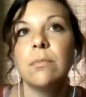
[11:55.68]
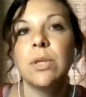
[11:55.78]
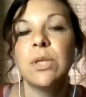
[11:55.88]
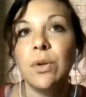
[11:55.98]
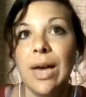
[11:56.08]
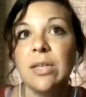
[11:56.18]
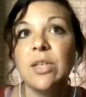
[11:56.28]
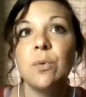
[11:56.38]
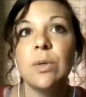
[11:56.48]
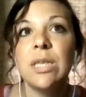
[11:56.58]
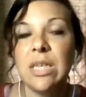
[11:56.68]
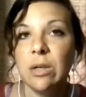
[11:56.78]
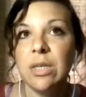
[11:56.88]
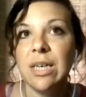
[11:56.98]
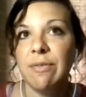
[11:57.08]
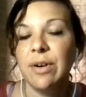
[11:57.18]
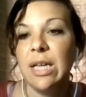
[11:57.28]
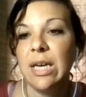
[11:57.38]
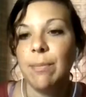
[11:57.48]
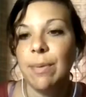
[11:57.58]
So yes, you will still
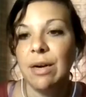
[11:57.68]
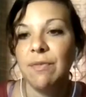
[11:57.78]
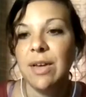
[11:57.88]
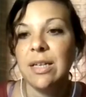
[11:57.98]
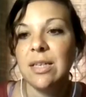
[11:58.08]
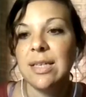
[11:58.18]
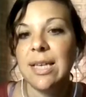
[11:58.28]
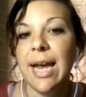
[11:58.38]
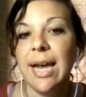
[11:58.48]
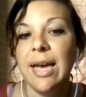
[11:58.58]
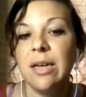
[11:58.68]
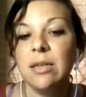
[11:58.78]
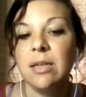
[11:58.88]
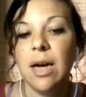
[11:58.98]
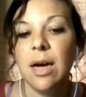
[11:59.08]
definitely get benefits, and